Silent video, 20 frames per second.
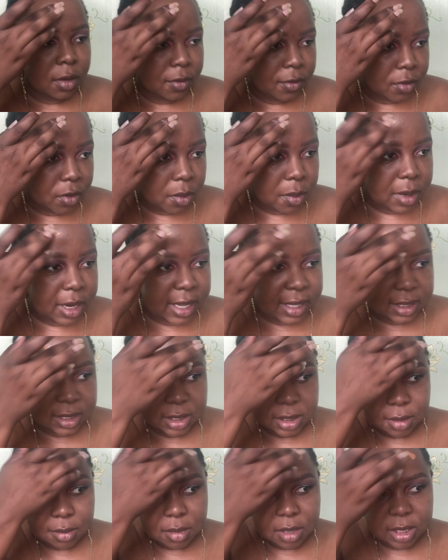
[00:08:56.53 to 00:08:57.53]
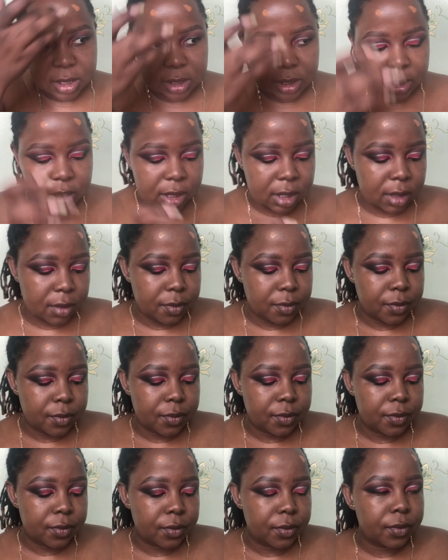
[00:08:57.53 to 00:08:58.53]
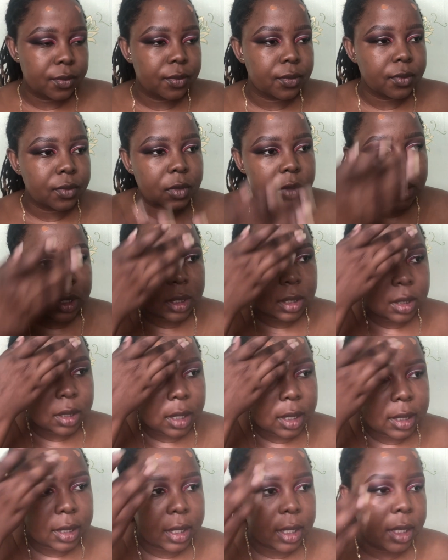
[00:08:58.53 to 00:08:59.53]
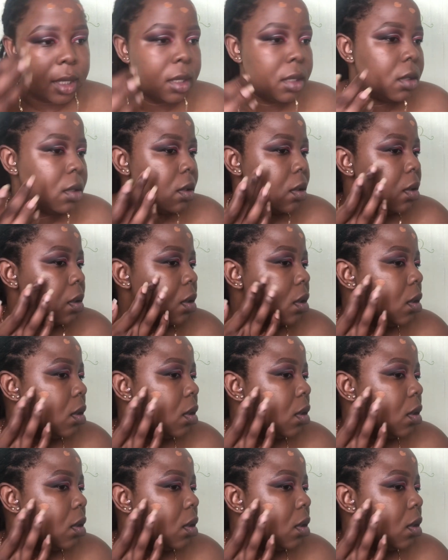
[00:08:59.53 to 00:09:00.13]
from last semester, and then